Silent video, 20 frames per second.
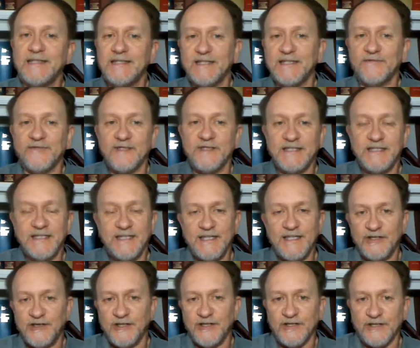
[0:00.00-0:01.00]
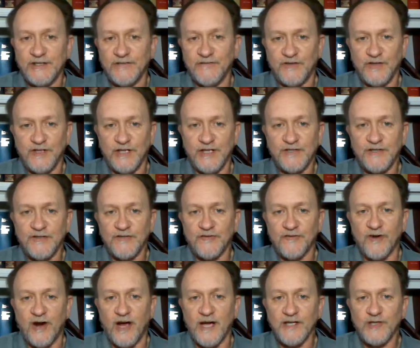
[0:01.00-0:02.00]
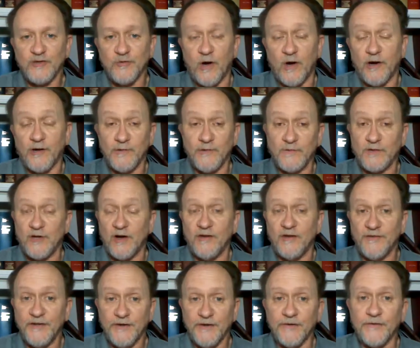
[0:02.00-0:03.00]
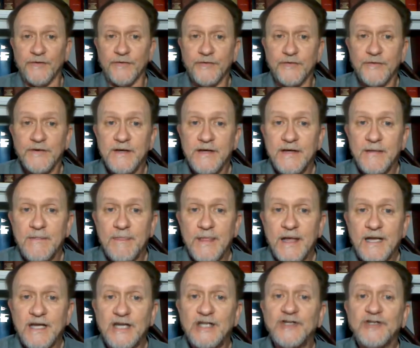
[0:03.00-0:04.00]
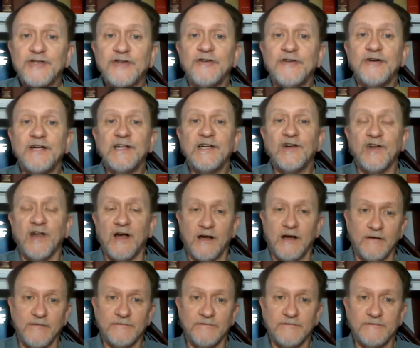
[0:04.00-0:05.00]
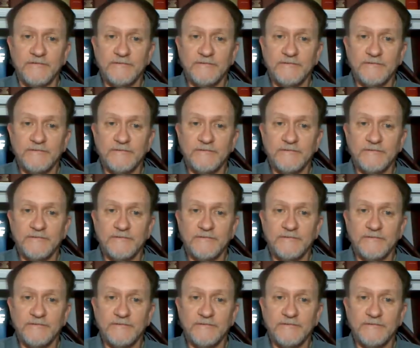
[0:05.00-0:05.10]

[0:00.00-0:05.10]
different teachings of Jesus Christ while he was on the earth concerning love,